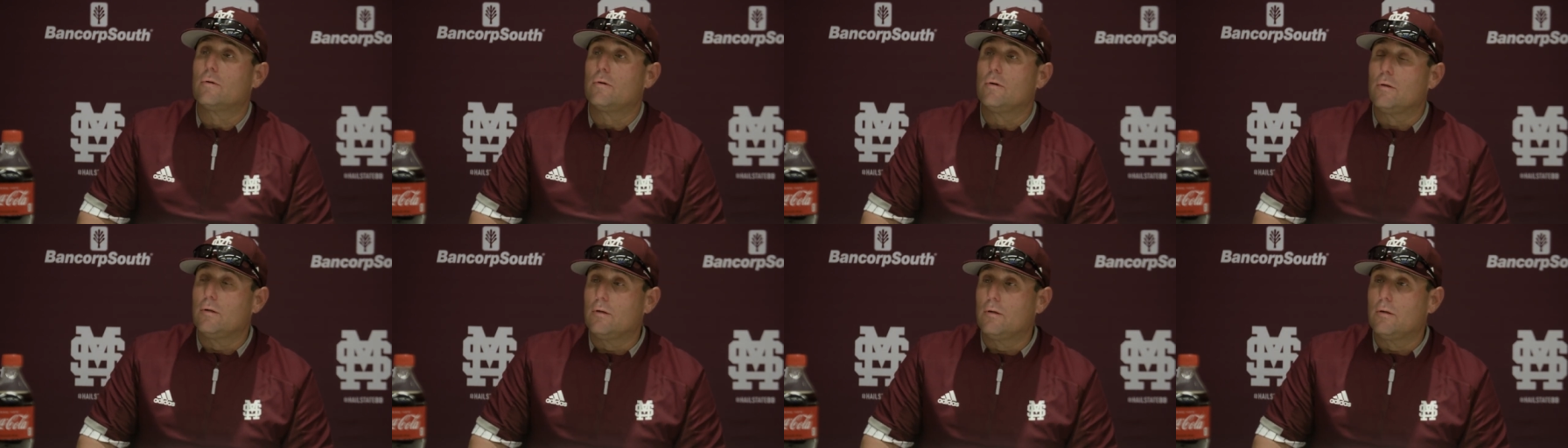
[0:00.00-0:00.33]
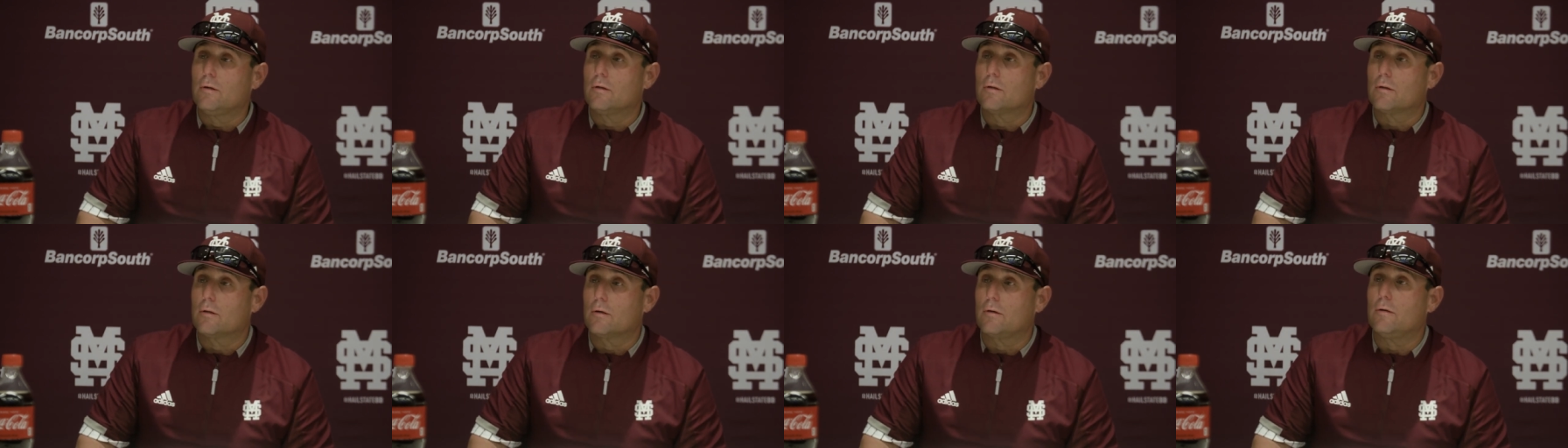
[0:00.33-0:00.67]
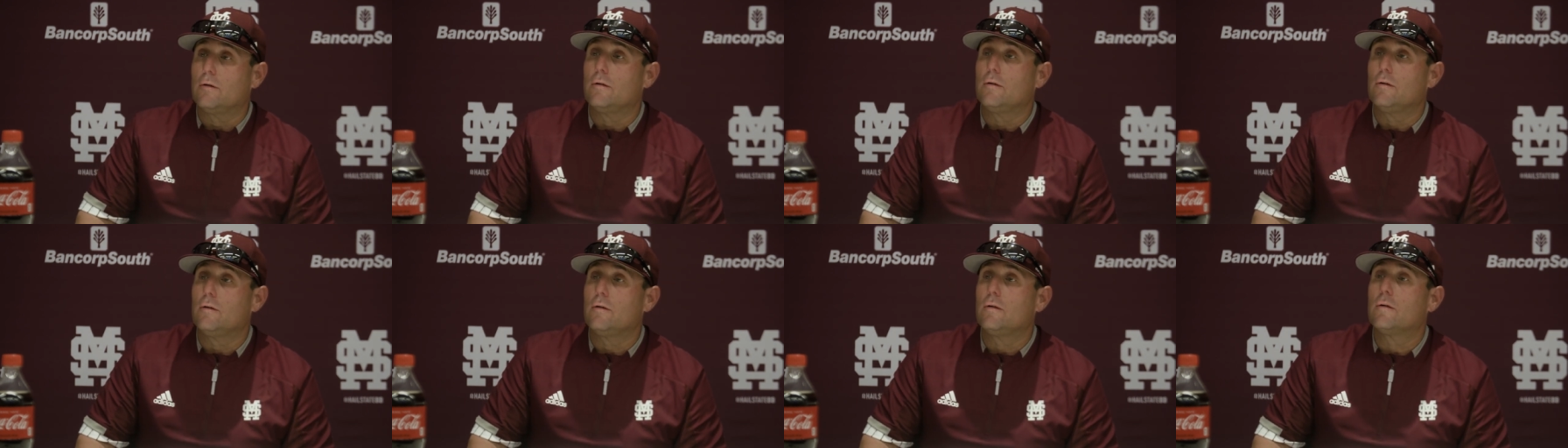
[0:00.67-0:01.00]
keep their head up
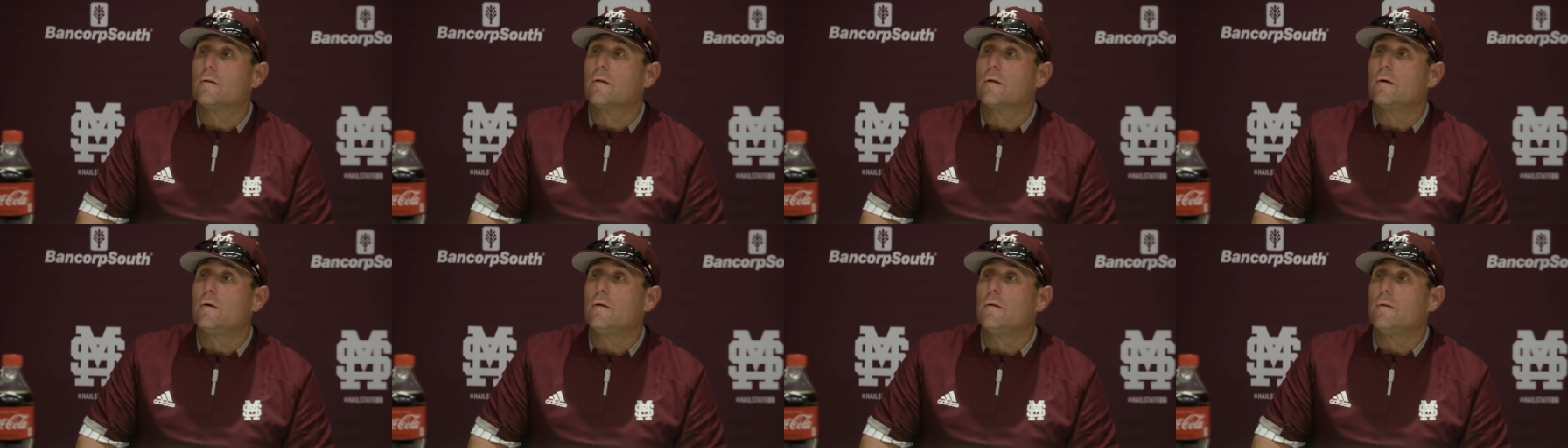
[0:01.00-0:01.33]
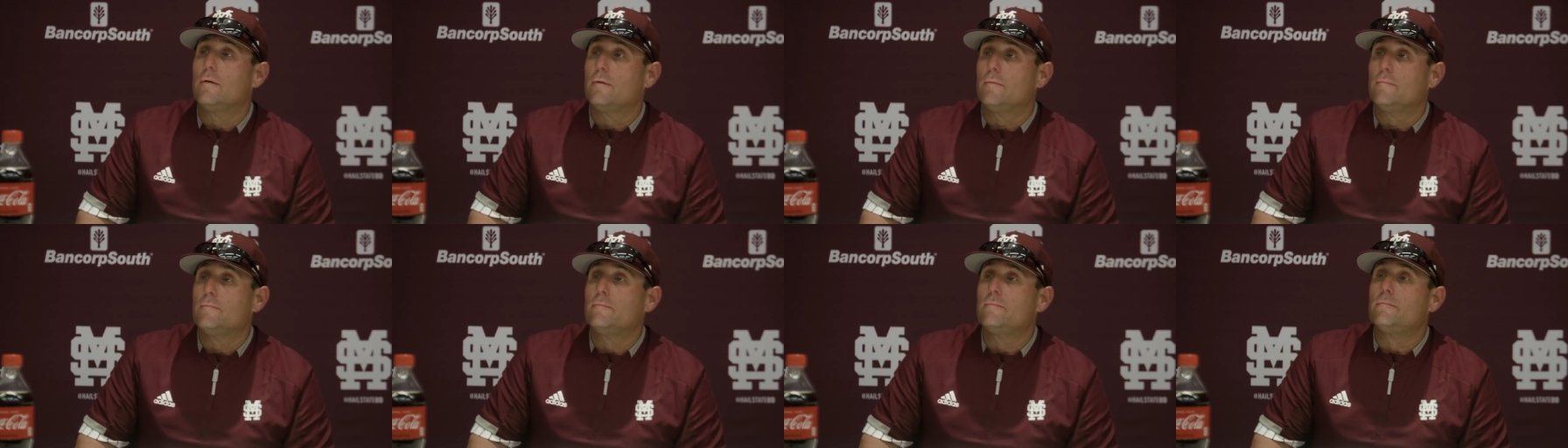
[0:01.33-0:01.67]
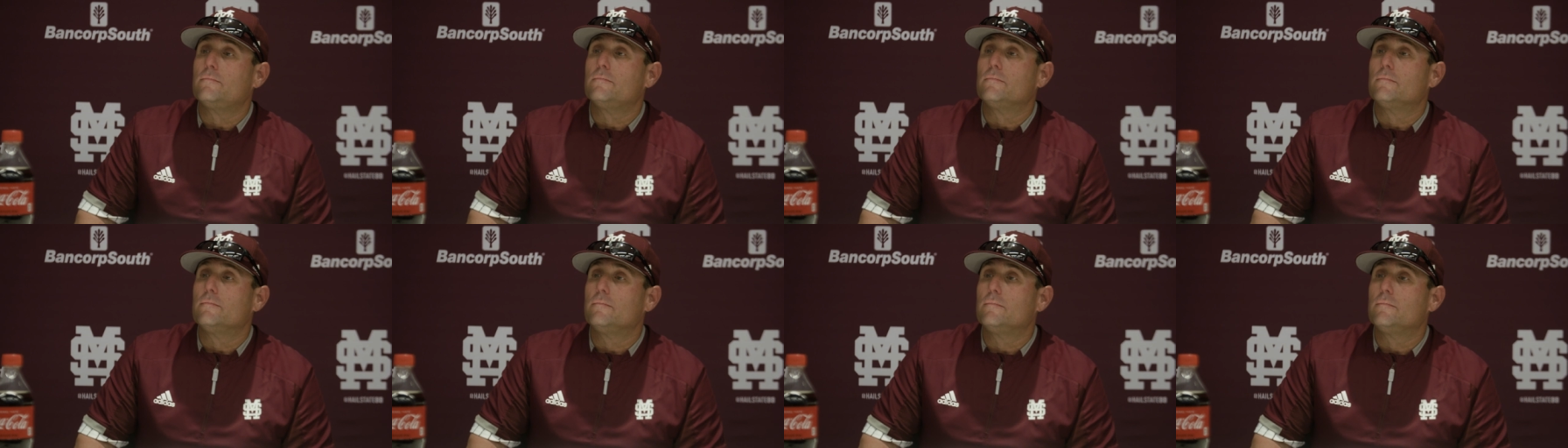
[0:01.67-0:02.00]
and to keep their confidence.
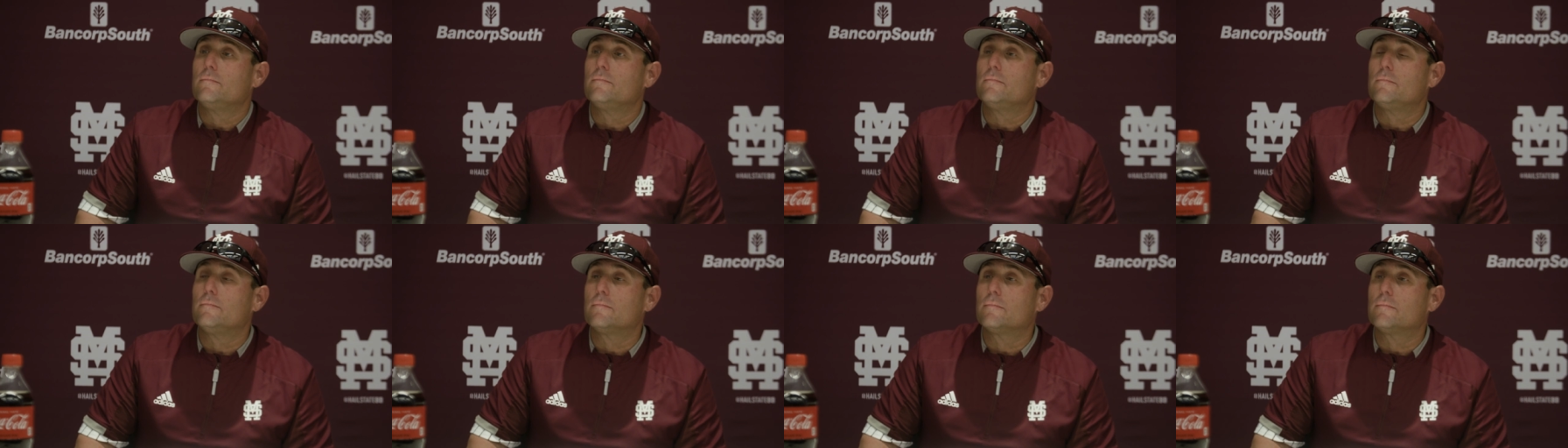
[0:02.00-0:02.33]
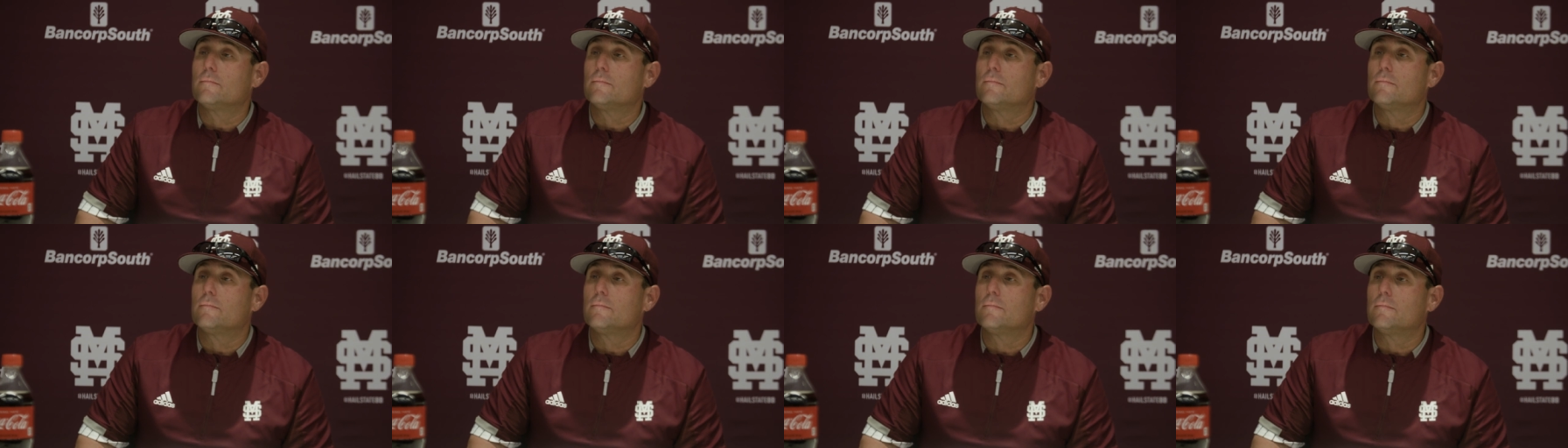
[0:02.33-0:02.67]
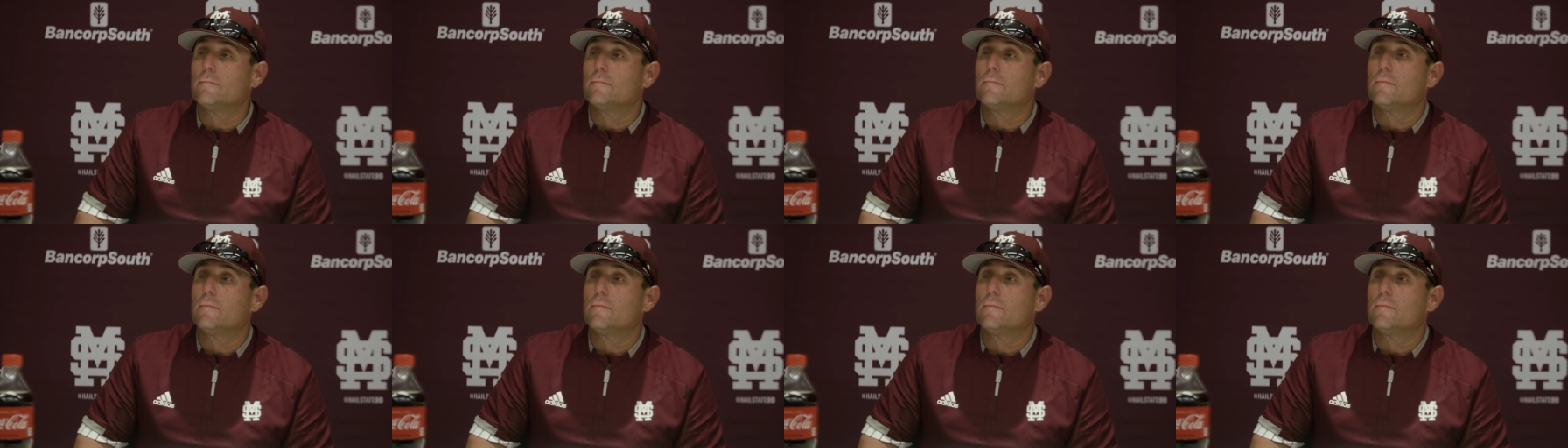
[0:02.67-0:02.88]
What's the confidence level